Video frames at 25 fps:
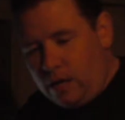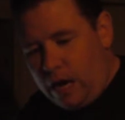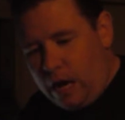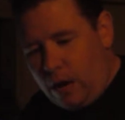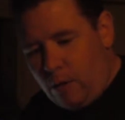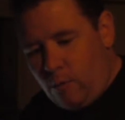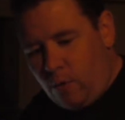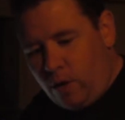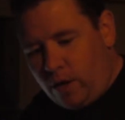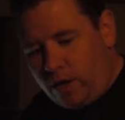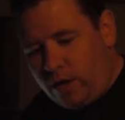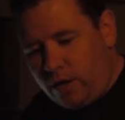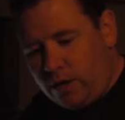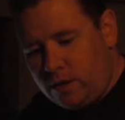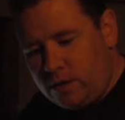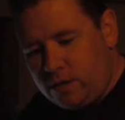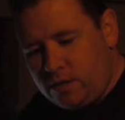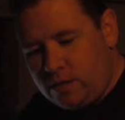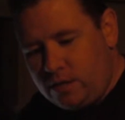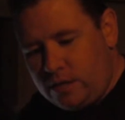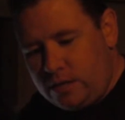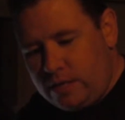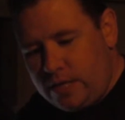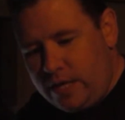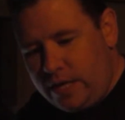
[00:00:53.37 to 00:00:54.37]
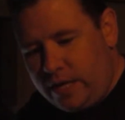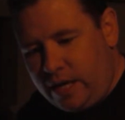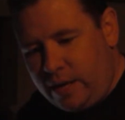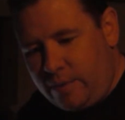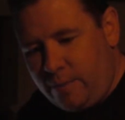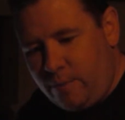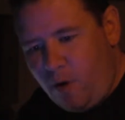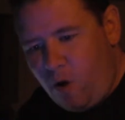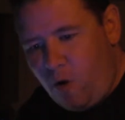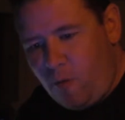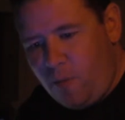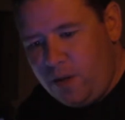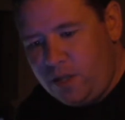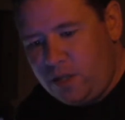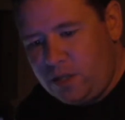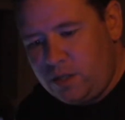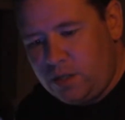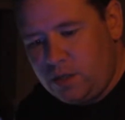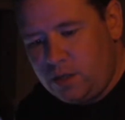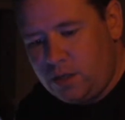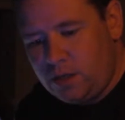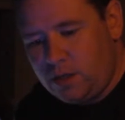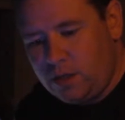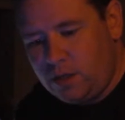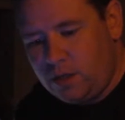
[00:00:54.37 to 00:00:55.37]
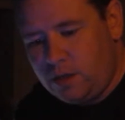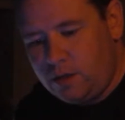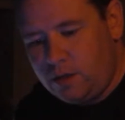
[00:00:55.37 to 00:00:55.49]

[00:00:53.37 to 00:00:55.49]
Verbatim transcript: I want to take a moment